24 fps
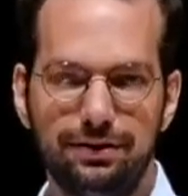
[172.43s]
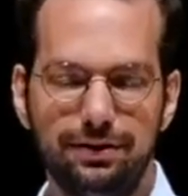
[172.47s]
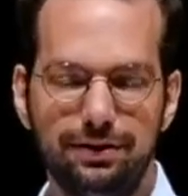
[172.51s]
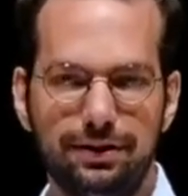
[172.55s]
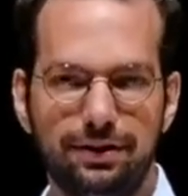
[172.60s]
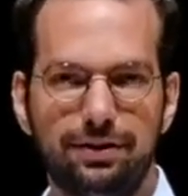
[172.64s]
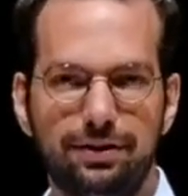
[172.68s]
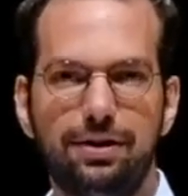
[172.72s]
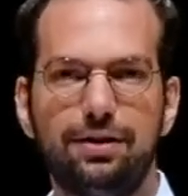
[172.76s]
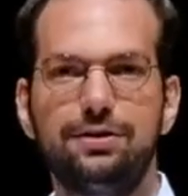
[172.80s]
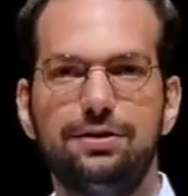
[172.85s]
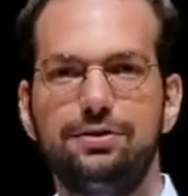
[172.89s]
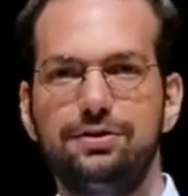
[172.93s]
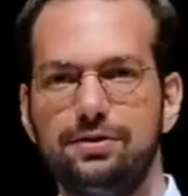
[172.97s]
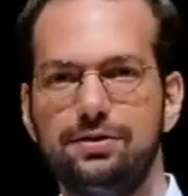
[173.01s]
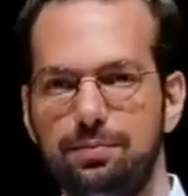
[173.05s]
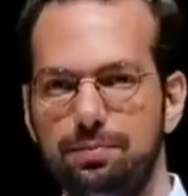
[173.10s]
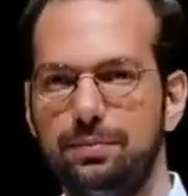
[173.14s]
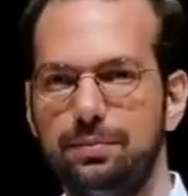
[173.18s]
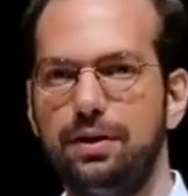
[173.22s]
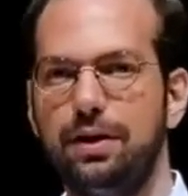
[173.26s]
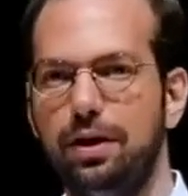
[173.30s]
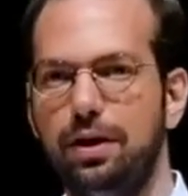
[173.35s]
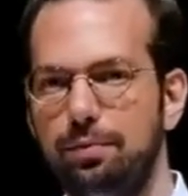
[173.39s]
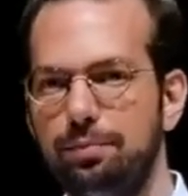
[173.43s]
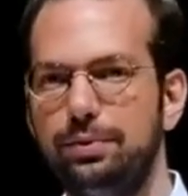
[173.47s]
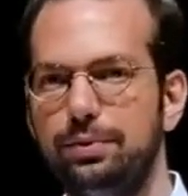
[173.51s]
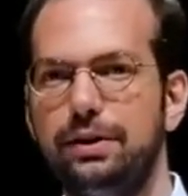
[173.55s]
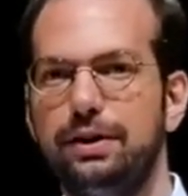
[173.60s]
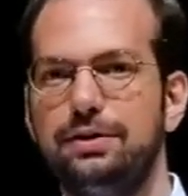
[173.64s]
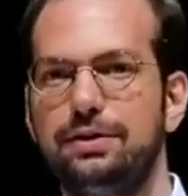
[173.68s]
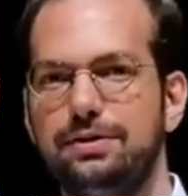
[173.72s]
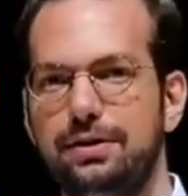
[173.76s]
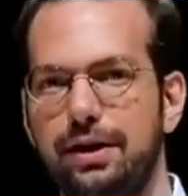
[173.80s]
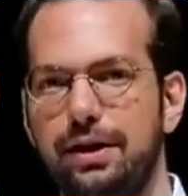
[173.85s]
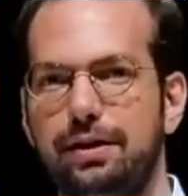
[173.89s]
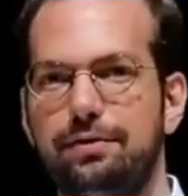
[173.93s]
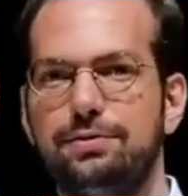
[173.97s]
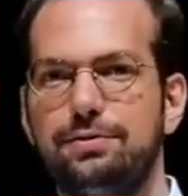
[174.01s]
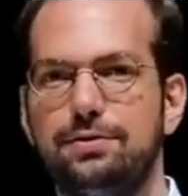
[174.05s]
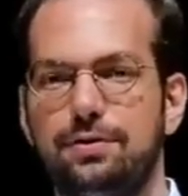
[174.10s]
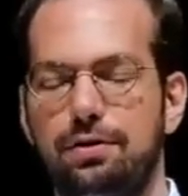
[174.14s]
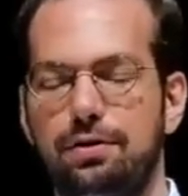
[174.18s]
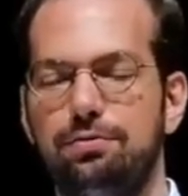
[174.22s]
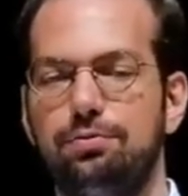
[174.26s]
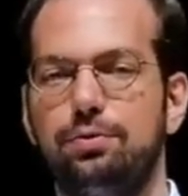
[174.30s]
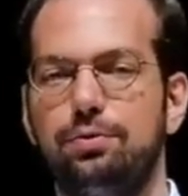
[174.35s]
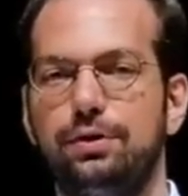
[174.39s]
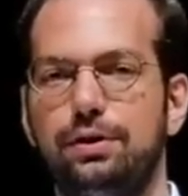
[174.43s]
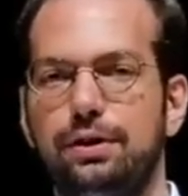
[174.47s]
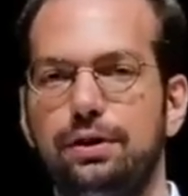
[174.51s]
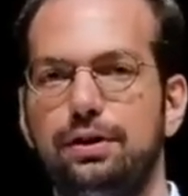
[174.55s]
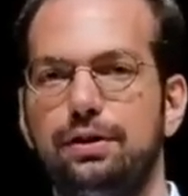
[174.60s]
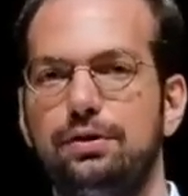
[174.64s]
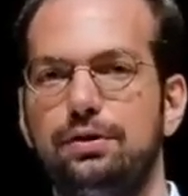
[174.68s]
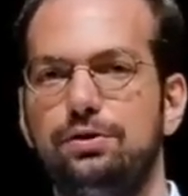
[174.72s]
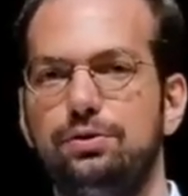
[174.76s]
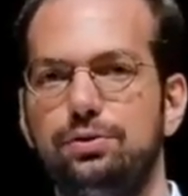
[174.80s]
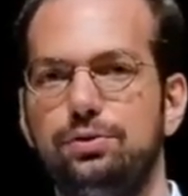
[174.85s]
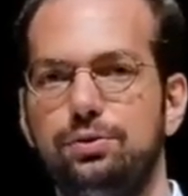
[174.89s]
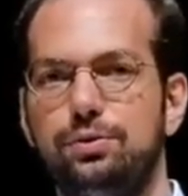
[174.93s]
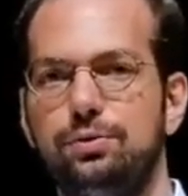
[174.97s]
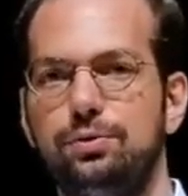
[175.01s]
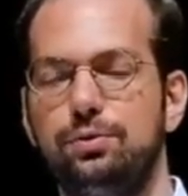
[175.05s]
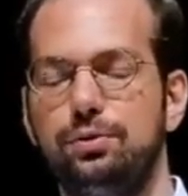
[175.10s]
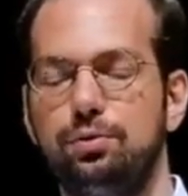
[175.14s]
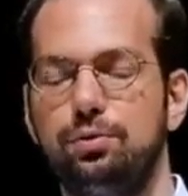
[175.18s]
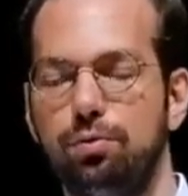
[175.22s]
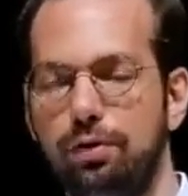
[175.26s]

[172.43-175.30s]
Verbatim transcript: there are some companies that have software that can do